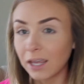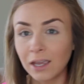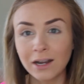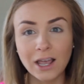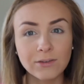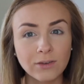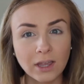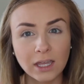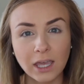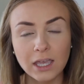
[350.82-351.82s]
and I feel
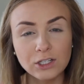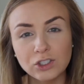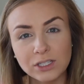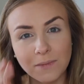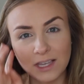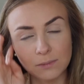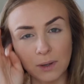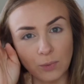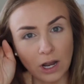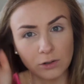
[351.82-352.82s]
like it just makes my
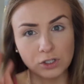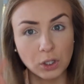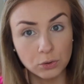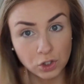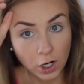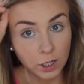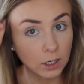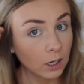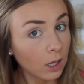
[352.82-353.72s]
brows so dark.